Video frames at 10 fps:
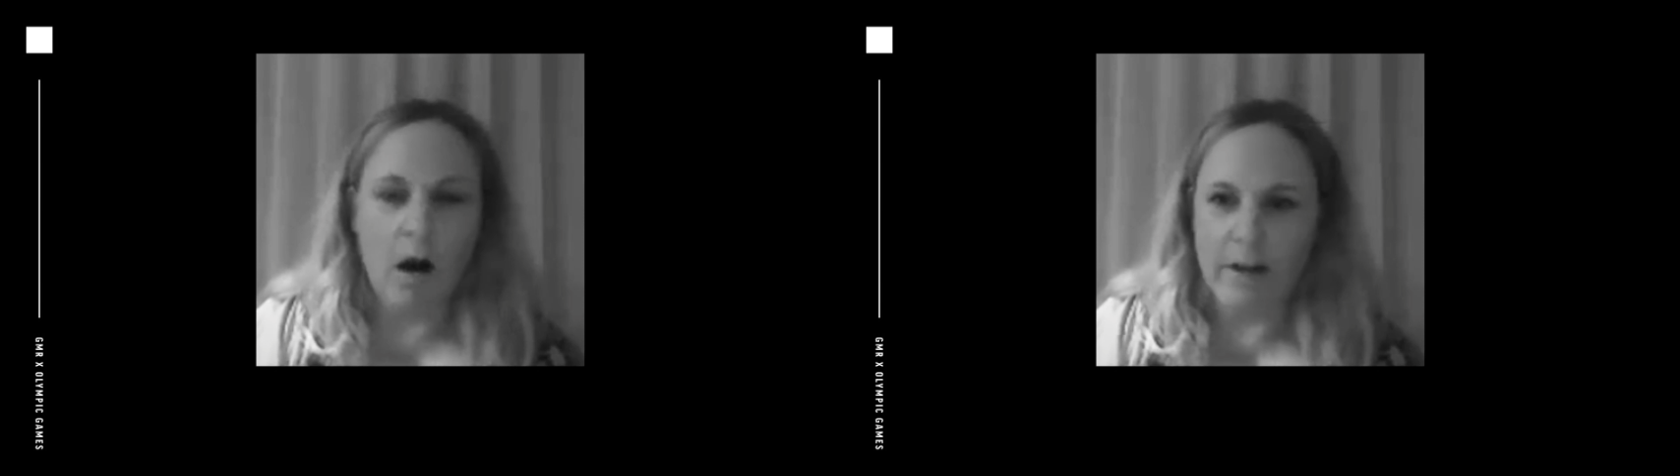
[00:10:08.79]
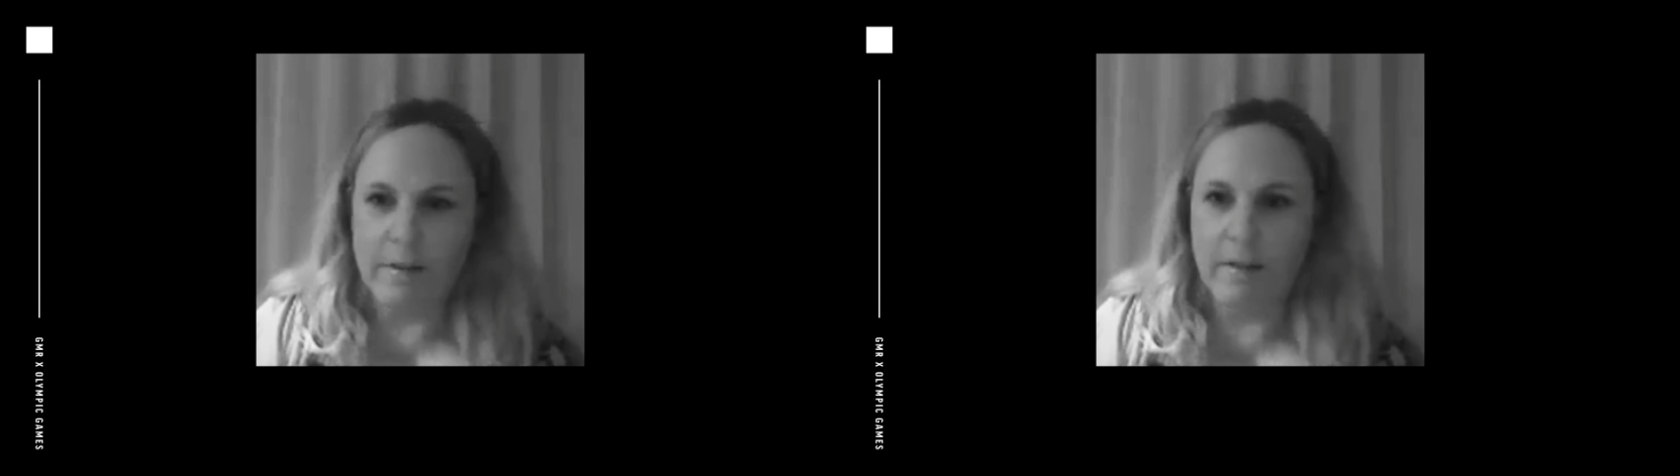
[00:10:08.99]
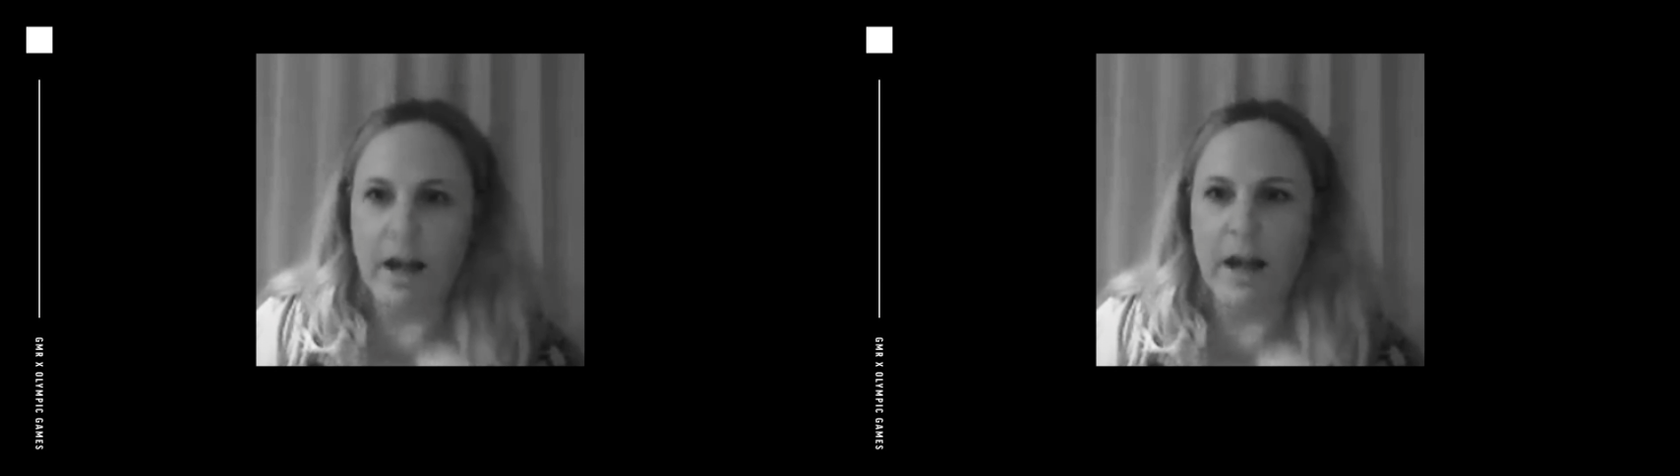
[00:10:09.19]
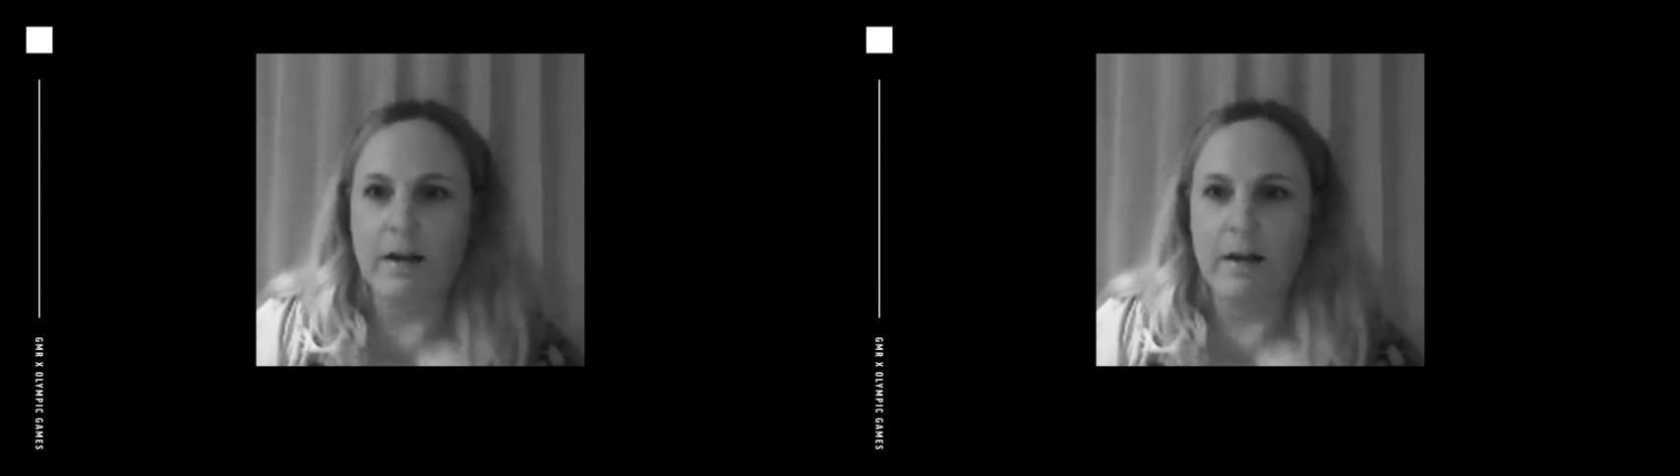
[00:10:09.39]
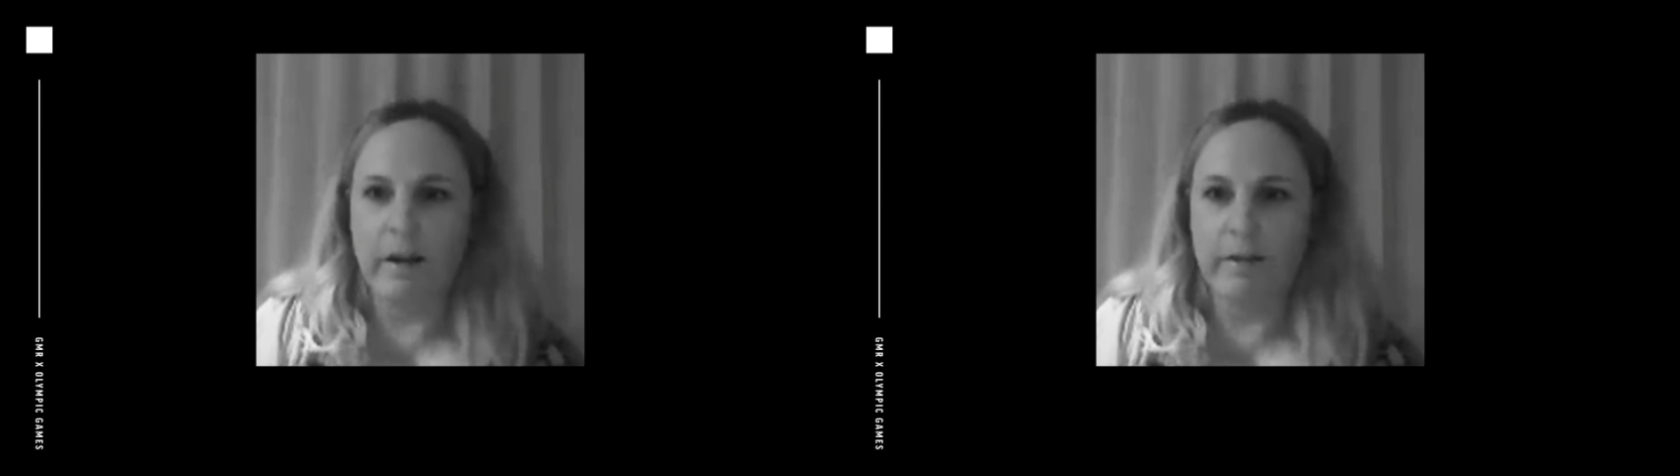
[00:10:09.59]
on
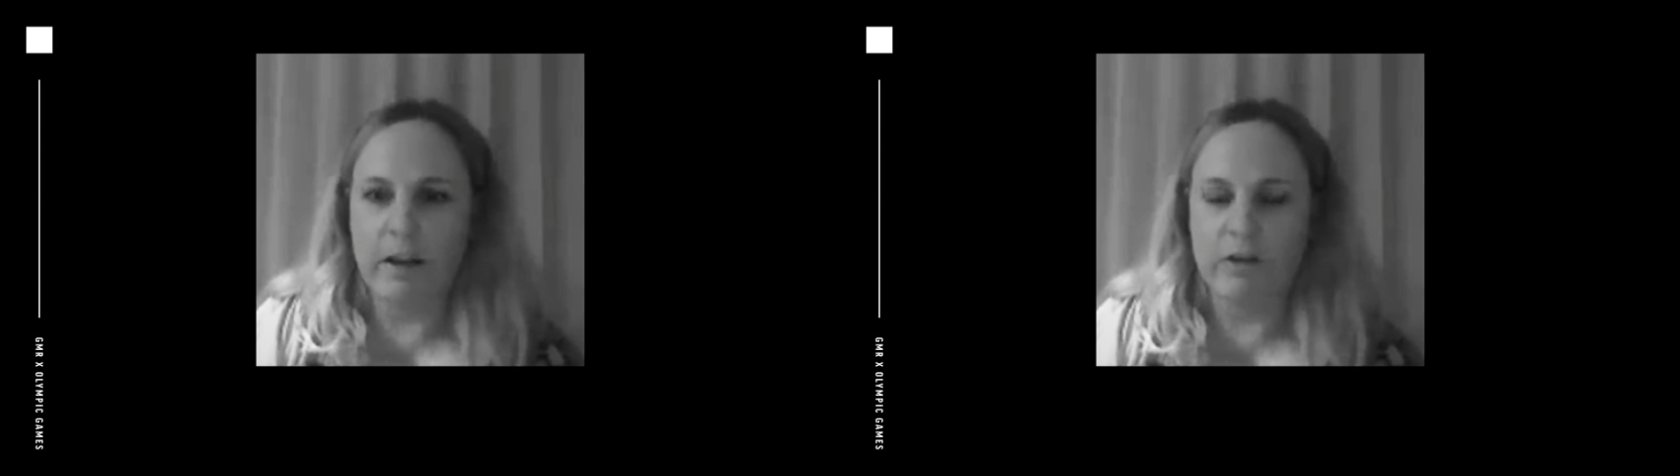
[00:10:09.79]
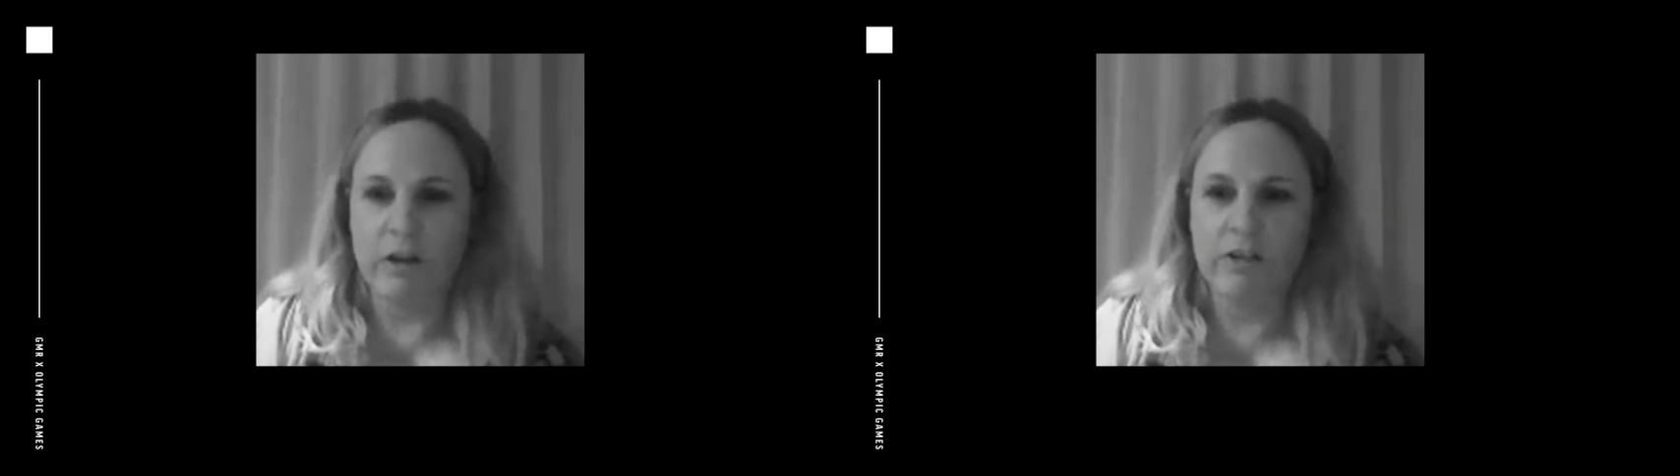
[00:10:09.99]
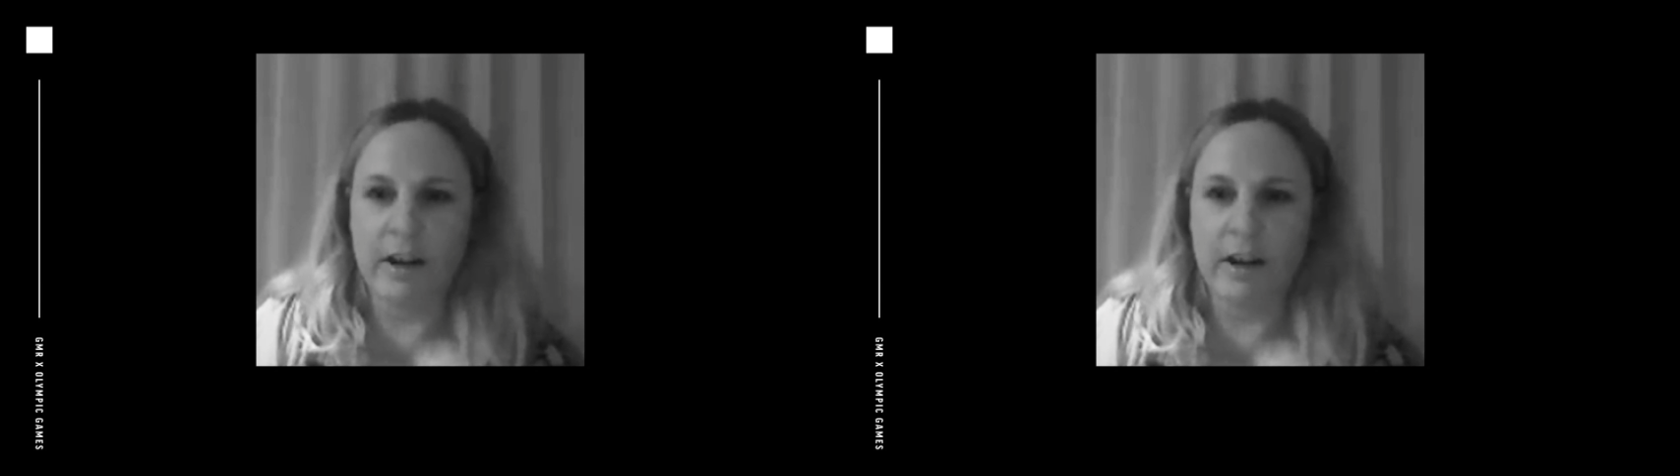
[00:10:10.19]
site, etc.